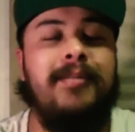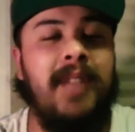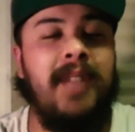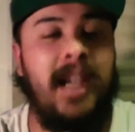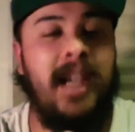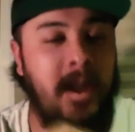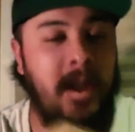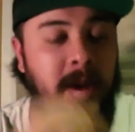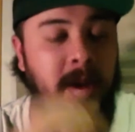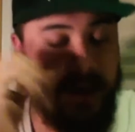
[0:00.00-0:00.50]
I
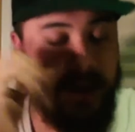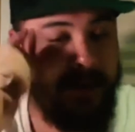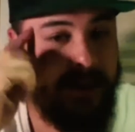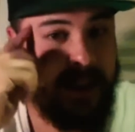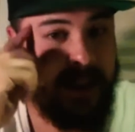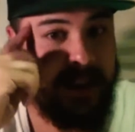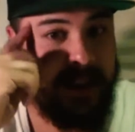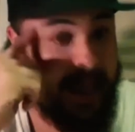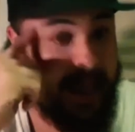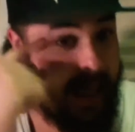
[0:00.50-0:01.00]
know,
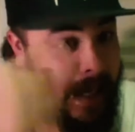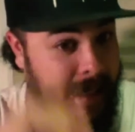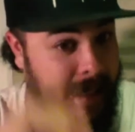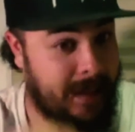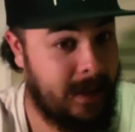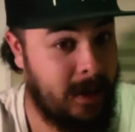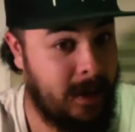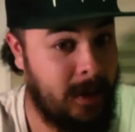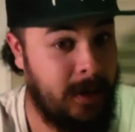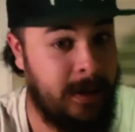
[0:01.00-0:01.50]

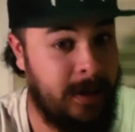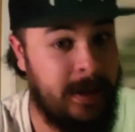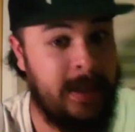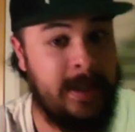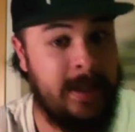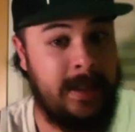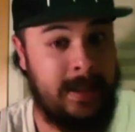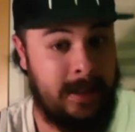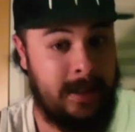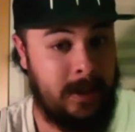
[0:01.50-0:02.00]
spectacular
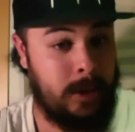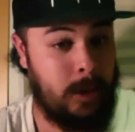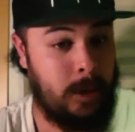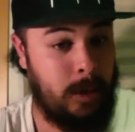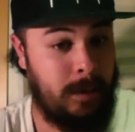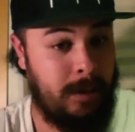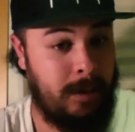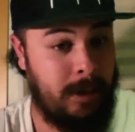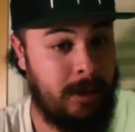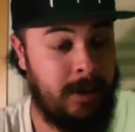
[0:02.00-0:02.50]
thinking on your
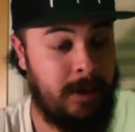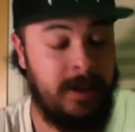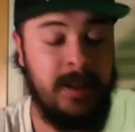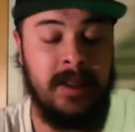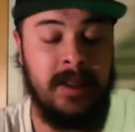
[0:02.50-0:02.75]
part.